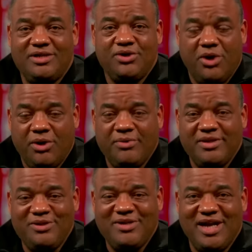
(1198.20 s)
talk
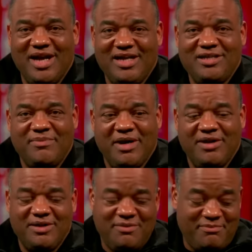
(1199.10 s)
with you guys
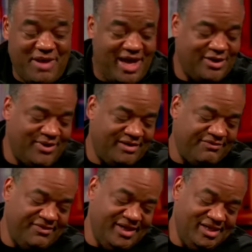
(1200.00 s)
about my great
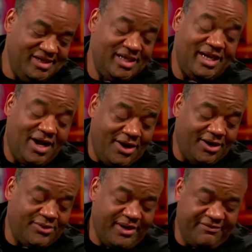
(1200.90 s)
friends and our
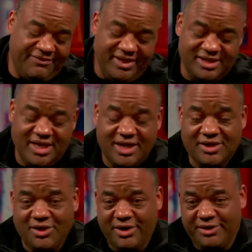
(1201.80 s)
great friends at
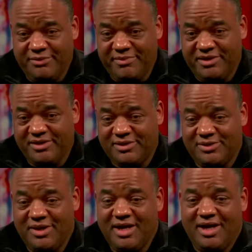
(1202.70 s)
Cardio Miracle.